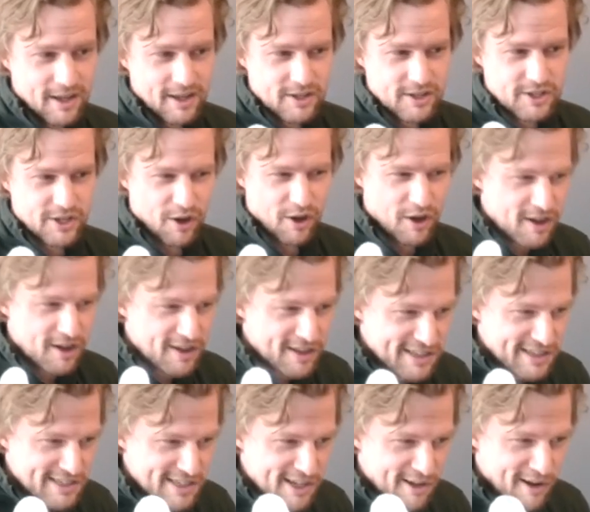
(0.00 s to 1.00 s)
So uh,
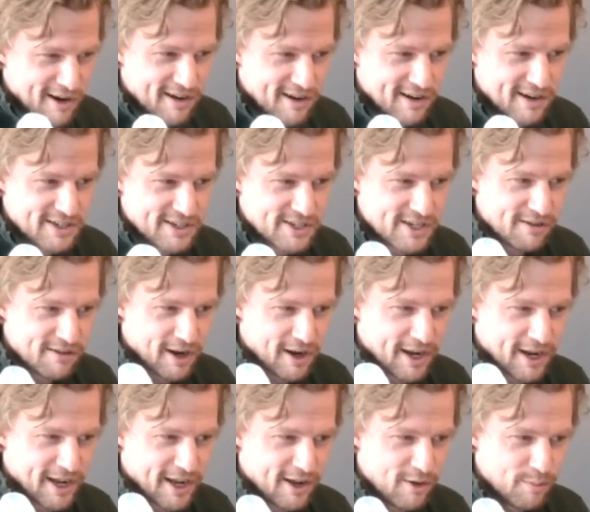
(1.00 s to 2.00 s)
it's a little harder to see
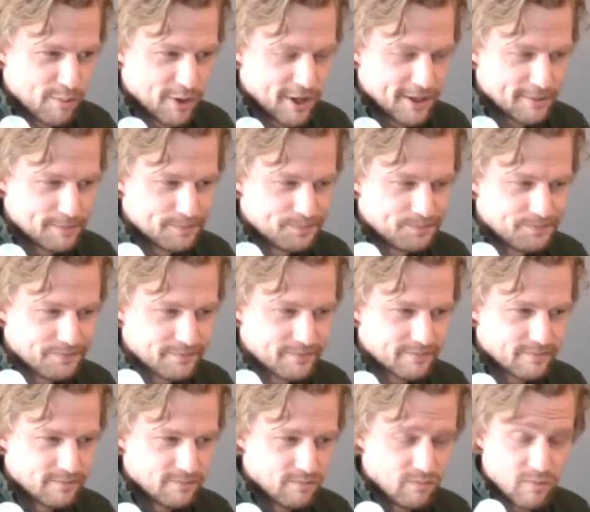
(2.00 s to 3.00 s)
right now, but
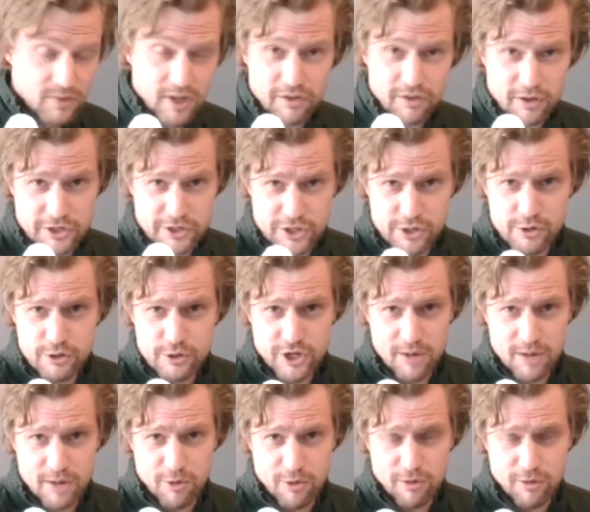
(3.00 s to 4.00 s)
those two
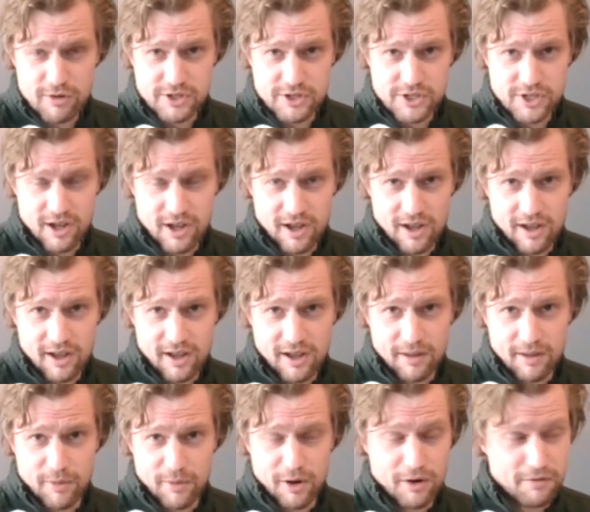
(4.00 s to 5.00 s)
sharp corners
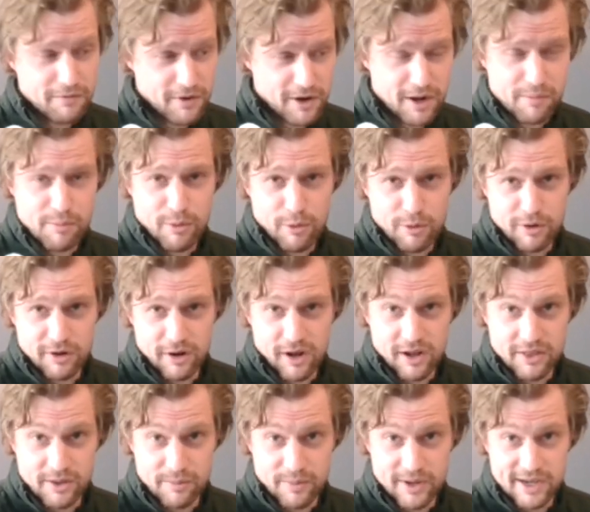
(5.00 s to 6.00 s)
um, are very important
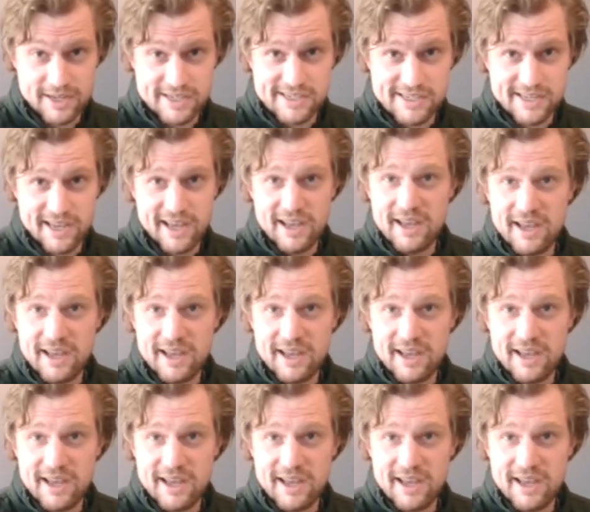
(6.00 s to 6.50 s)
on the base.